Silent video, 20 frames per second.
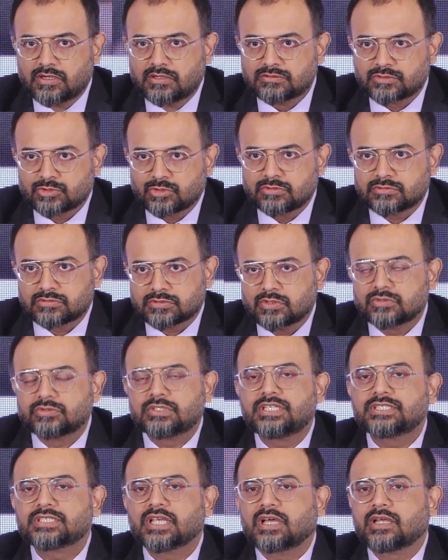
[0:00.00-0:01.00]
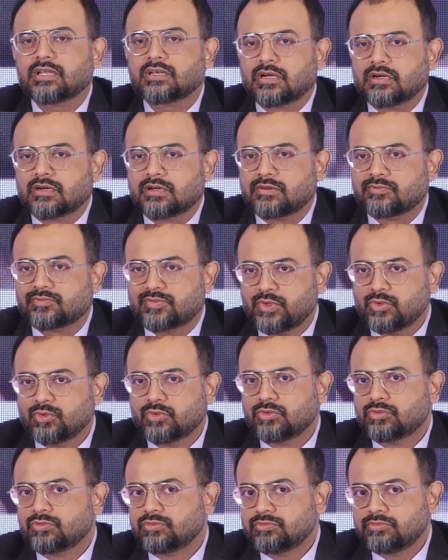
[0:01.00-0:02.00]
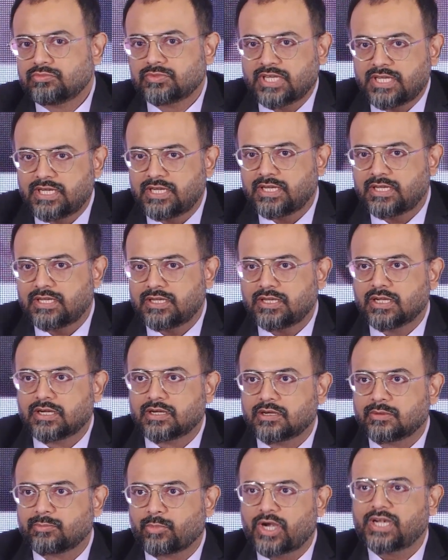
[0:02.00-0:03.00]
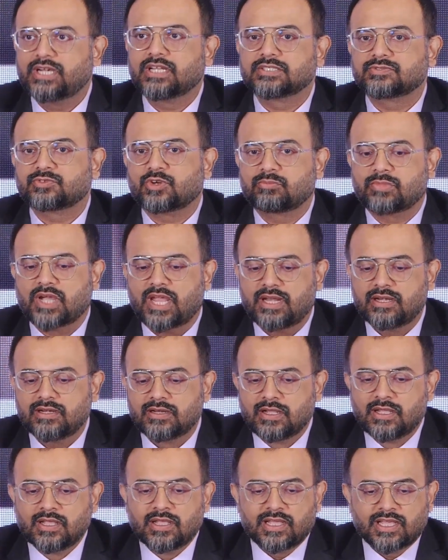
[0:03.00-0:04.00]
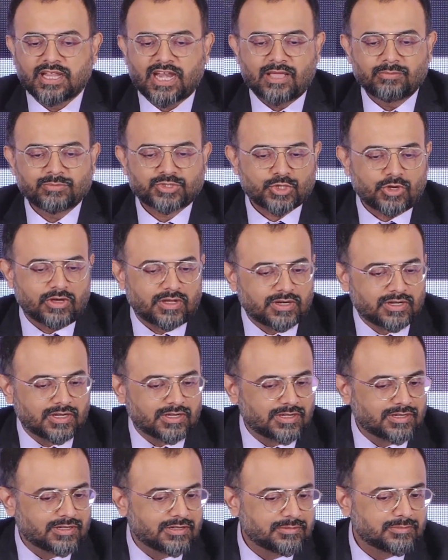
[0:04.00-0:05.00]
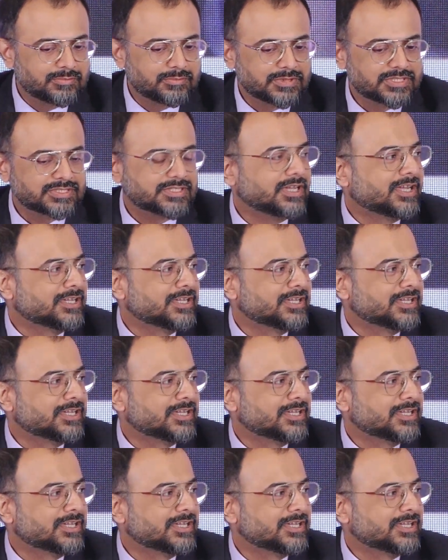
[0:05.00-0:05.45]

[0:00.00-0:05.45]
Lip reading: So these are a few key pointers from my end, and I'm sure Mr.